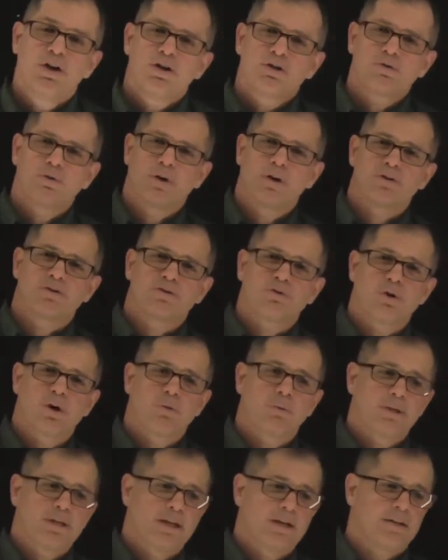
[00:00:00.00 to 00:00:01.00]
So in our story
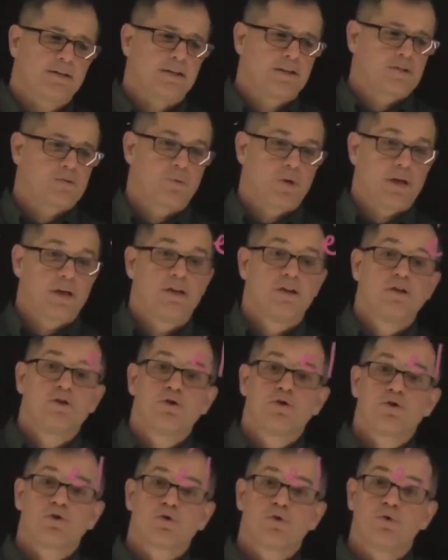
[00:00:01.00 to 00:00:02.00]
we did it this way.
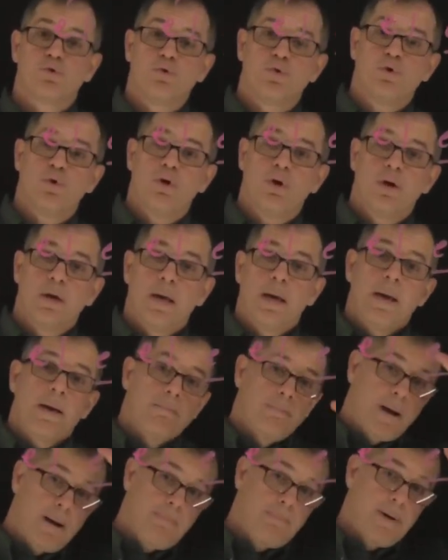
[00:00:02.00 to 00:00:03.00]
Su
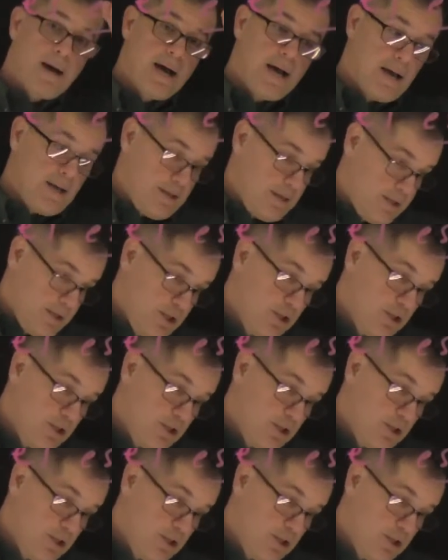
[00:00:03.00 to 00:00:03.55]
papá